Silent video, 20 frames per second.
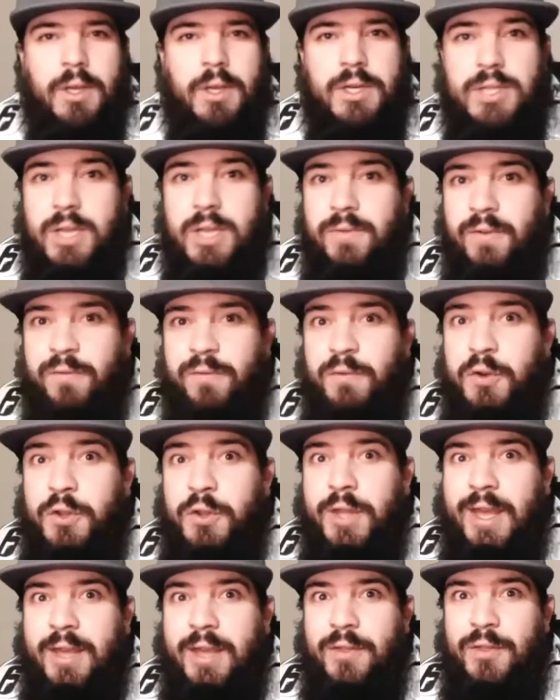Do you ever feel
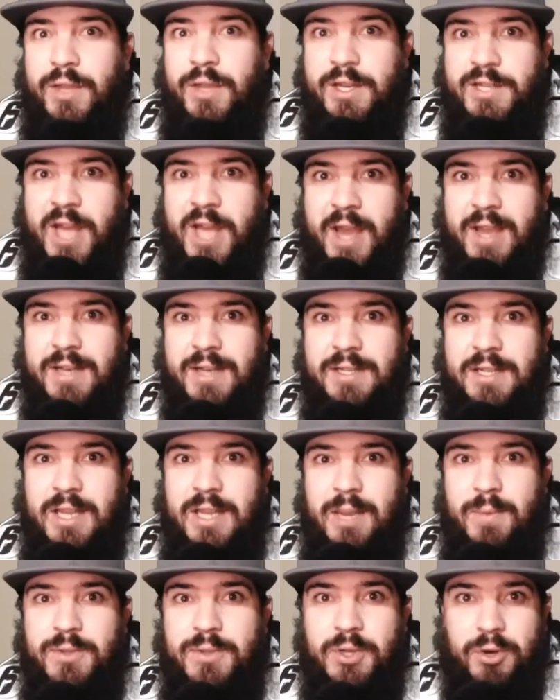like the attacking
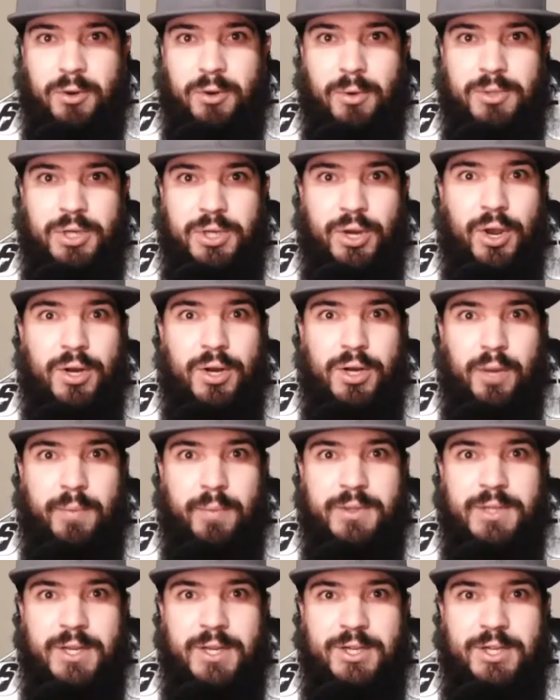team is encroaching onto your
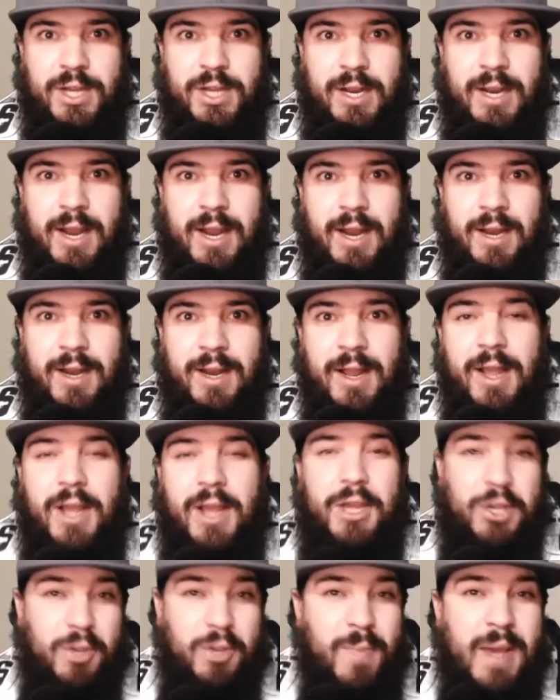position and
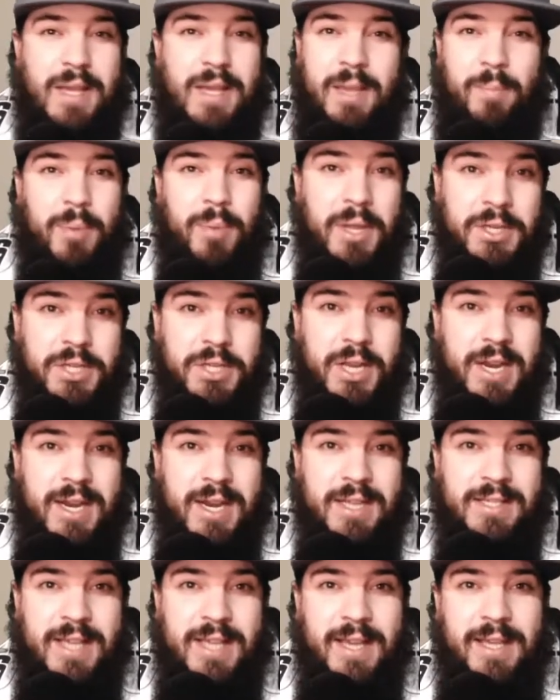you might get pinched at any
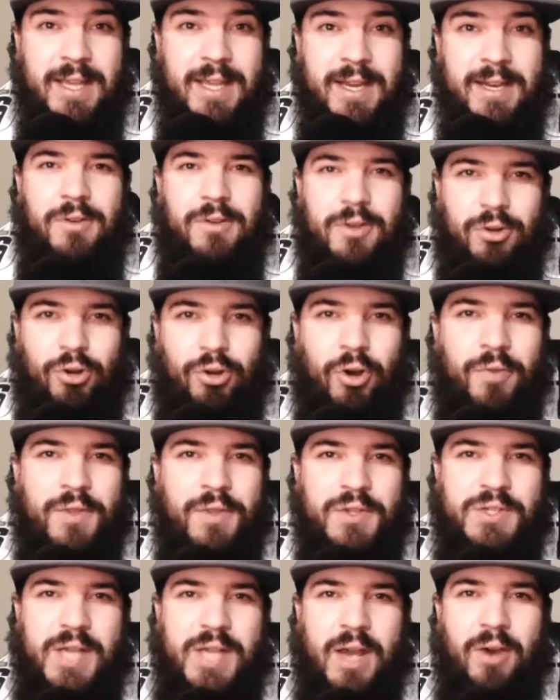second? Call
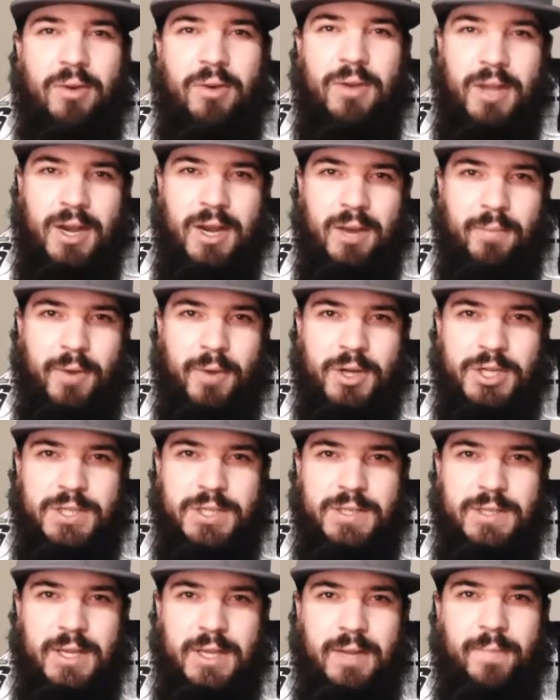this out in an
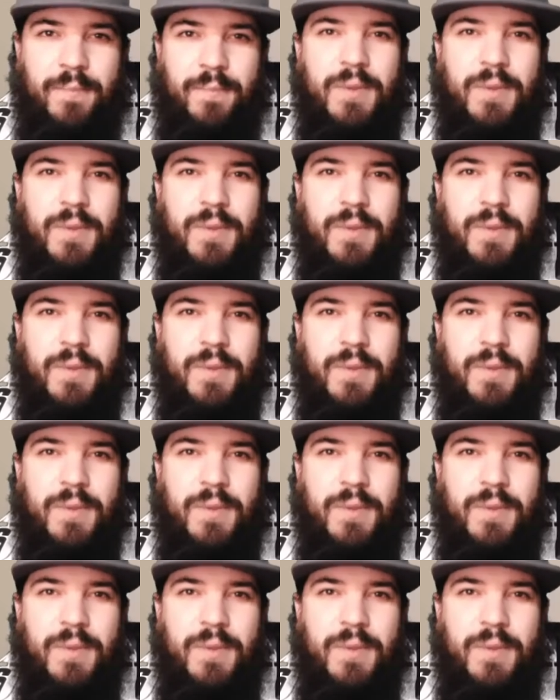emergency.